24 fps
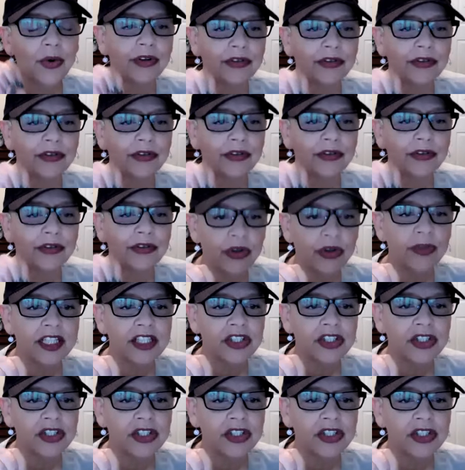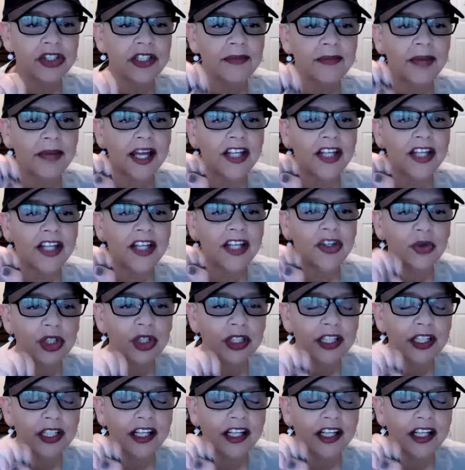review the relationship and
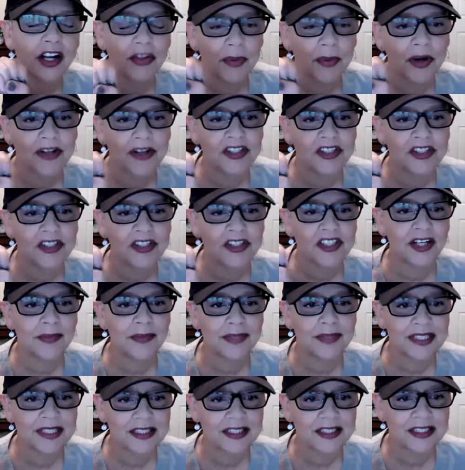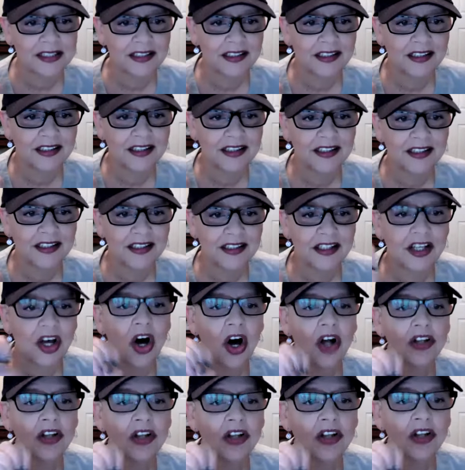you look at all the parts that are missing
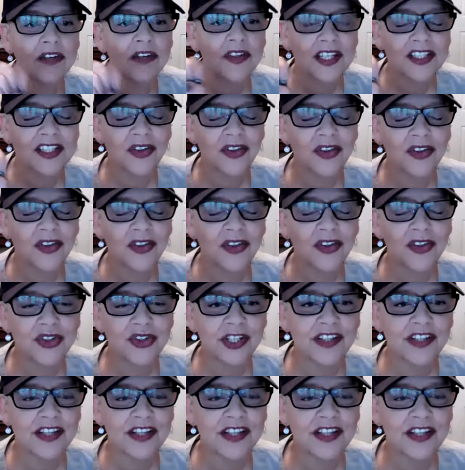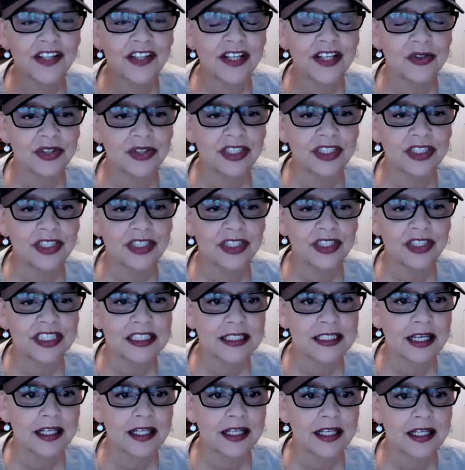all of the things on the journey that you still need
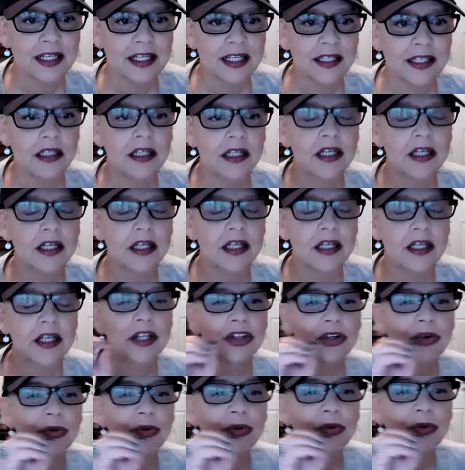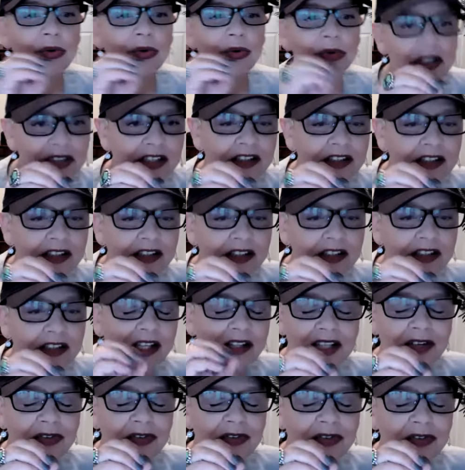to say the grieving
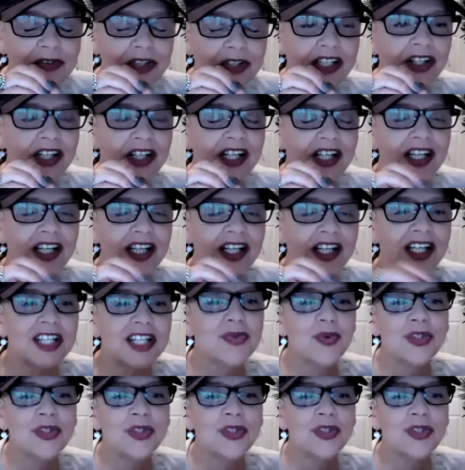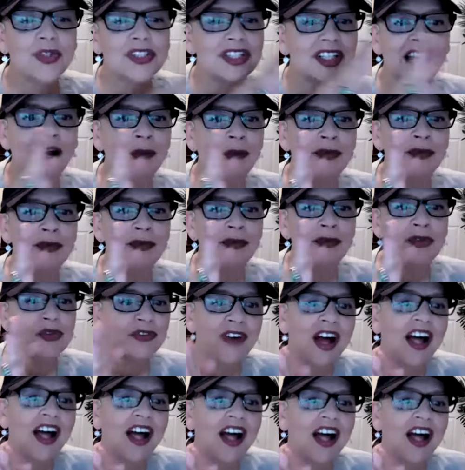the self-care is what's going to help you
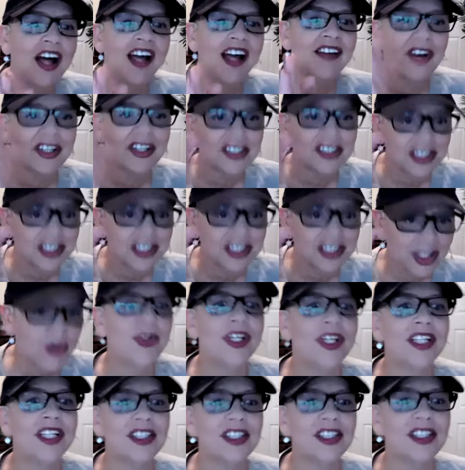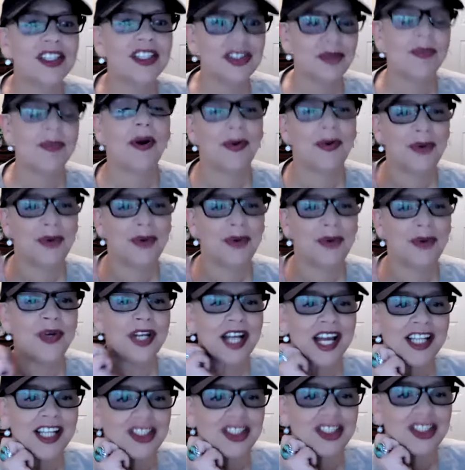survive until you get to the part where
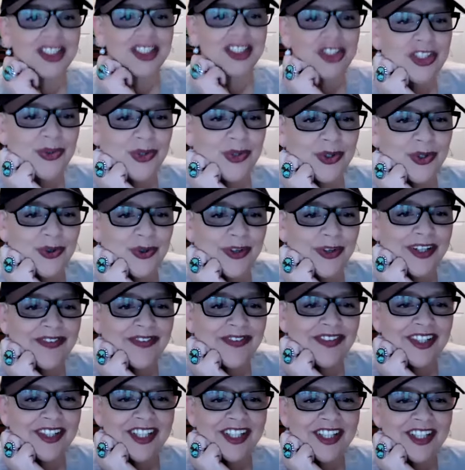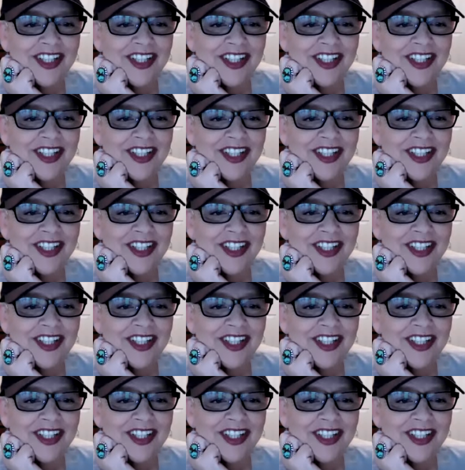you can actually do the grief.